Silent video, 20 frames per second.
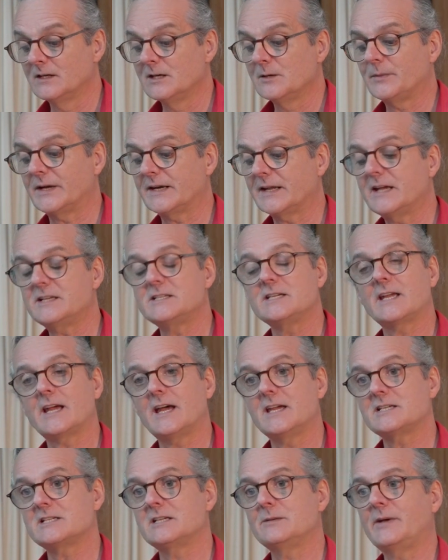But
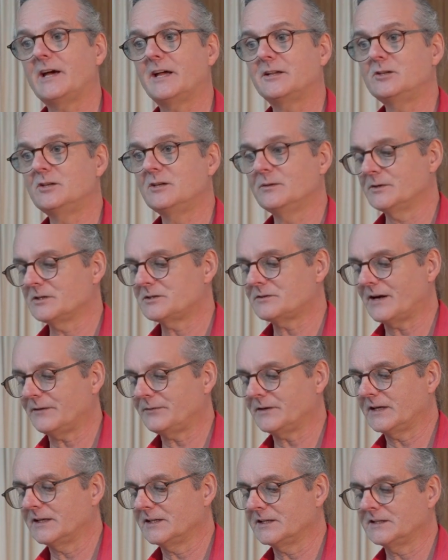education about human
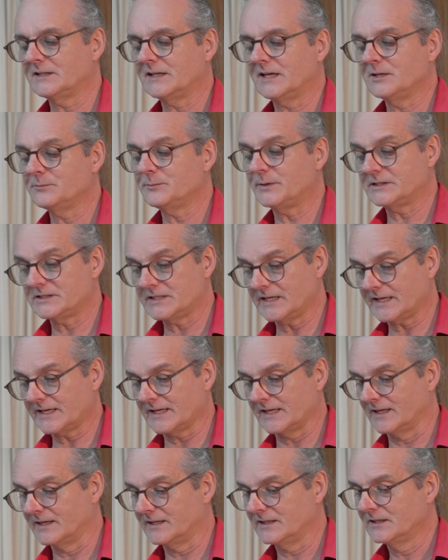trafficking in
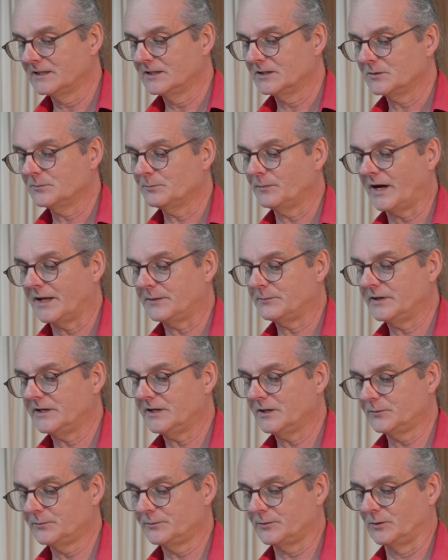particular might be
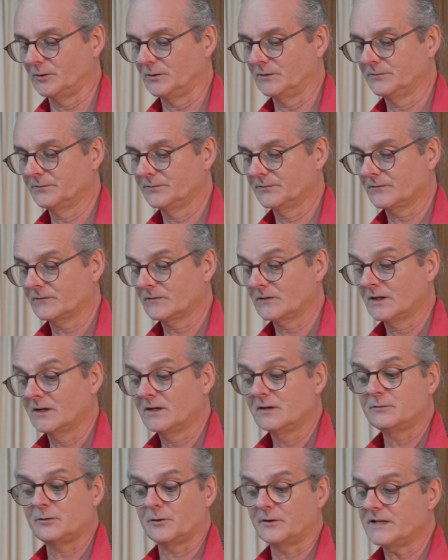helpful.
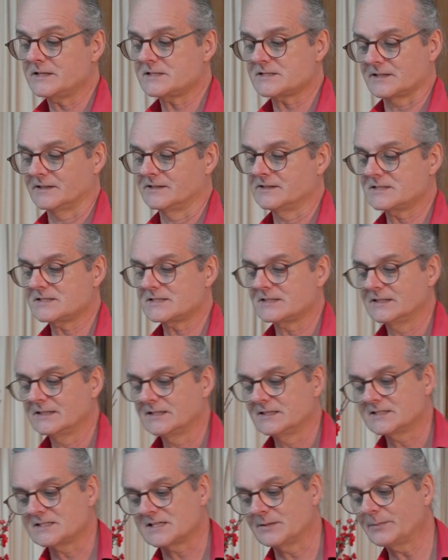For instance,
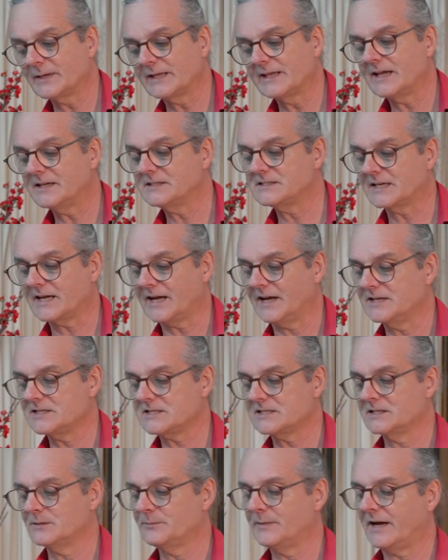simply
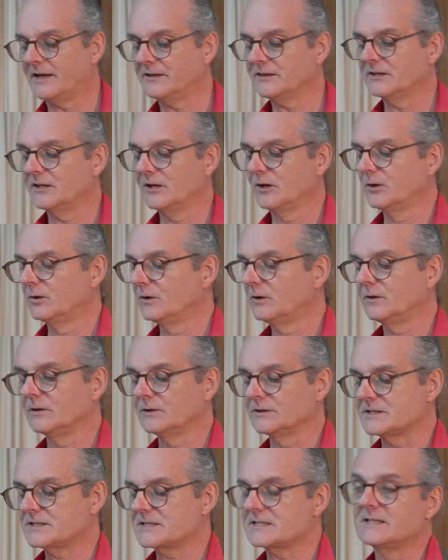education about the
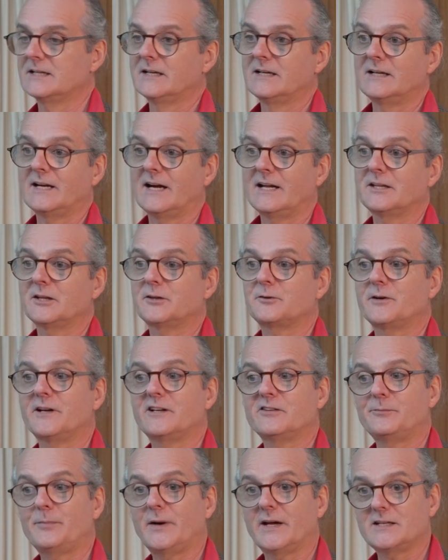laws and the
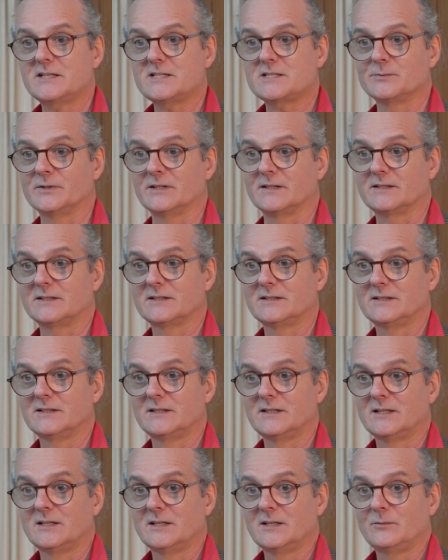threat of punishment,
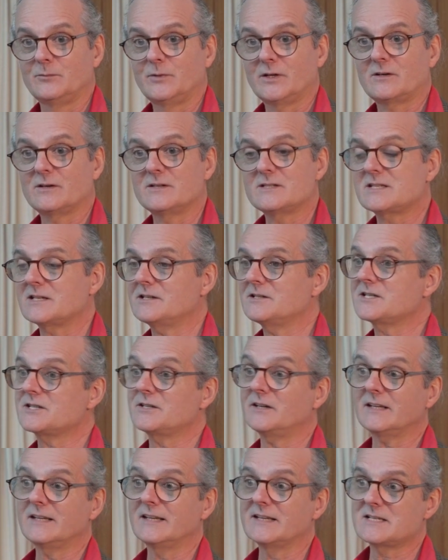because there's
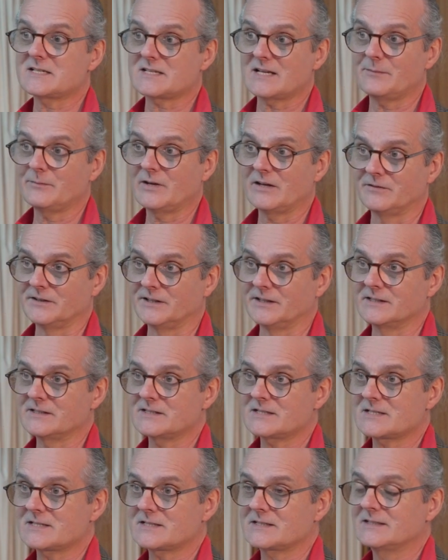certainly some
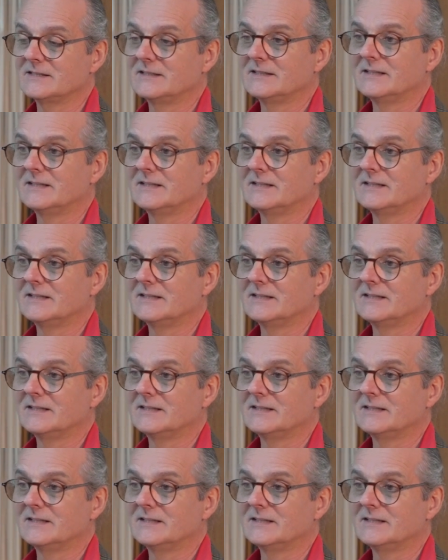evidence